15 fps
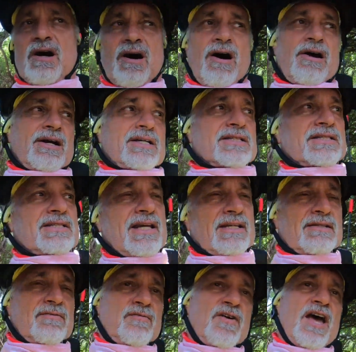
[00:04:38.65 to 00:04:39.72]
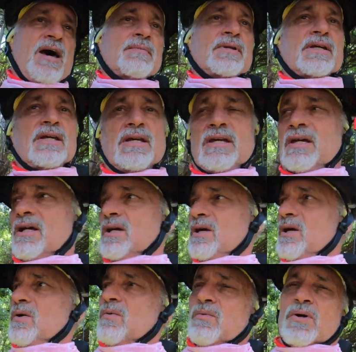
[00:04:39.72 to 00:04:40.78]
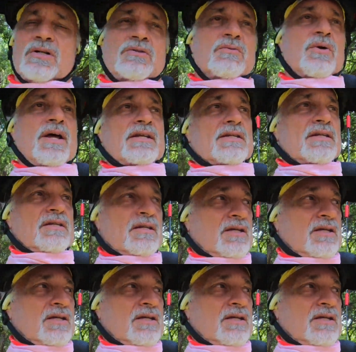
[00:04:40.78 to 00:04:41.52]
Our extended family would rent